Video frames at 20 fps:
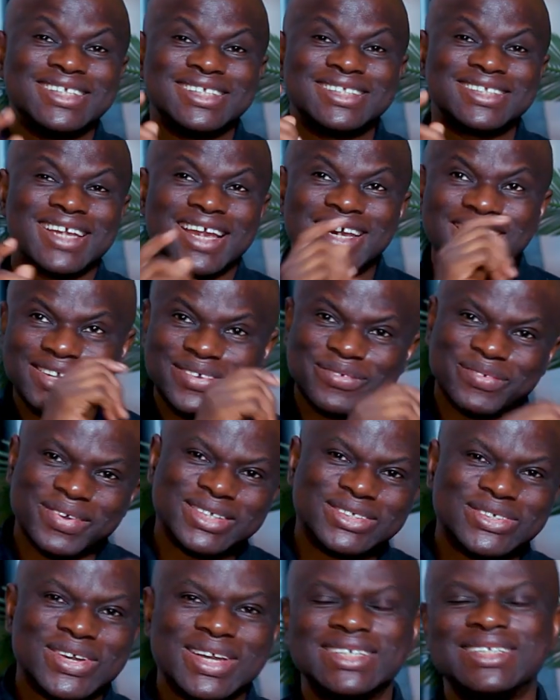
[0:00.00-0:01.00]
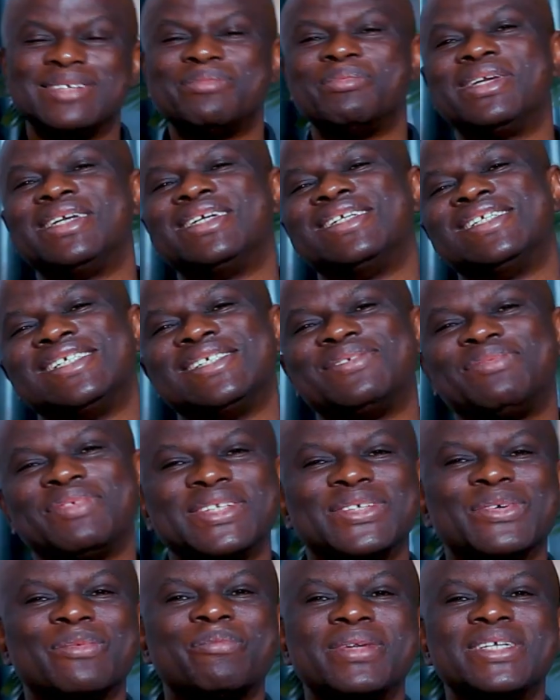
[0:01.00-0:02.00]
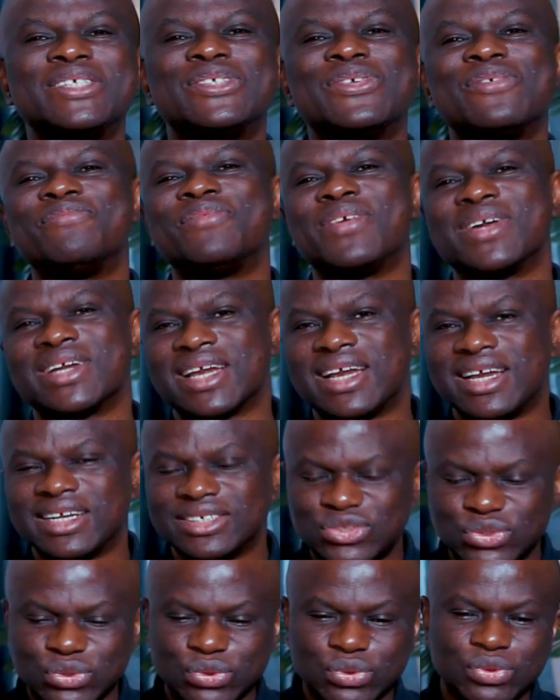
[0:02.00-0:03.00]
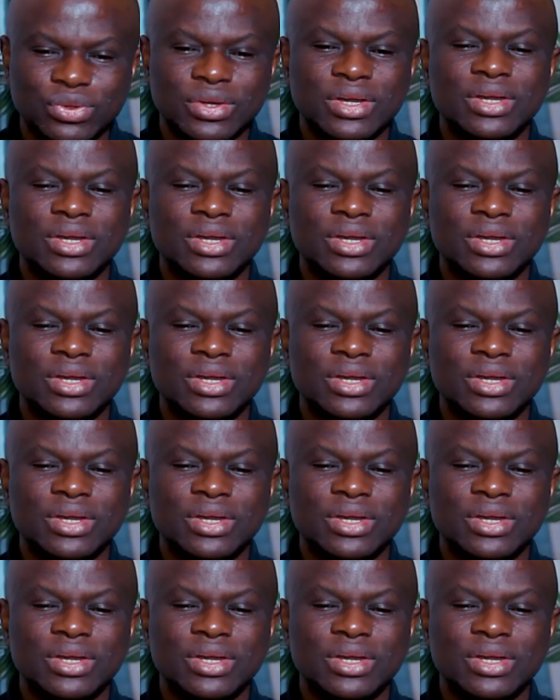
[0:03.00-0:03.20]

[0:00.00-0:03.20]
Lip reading: Thank you for joining me in this video. Please don't forget to